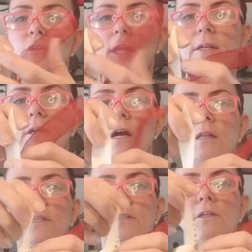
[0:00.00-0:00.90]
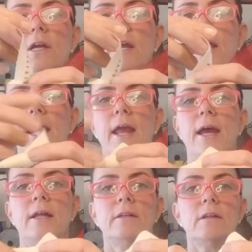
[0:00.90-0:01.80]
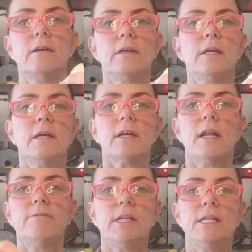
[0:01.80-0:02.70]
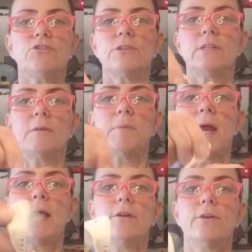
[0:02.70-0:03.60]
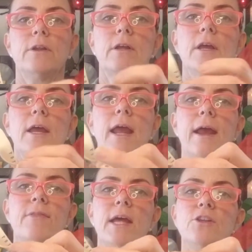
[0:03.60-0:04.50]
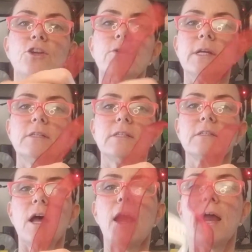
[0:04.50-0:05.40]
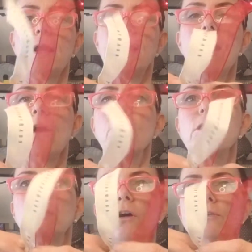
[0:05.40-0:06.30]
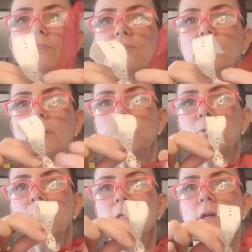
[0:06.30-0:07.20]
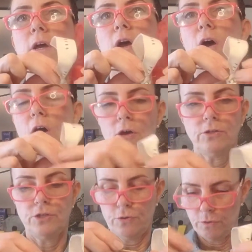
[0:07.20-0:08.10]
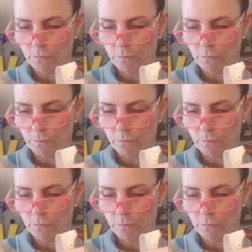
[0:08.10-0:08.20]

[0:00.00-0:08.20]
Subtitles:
and color and kind of an interesting pattern. And then you can decide how close you're gonna put all your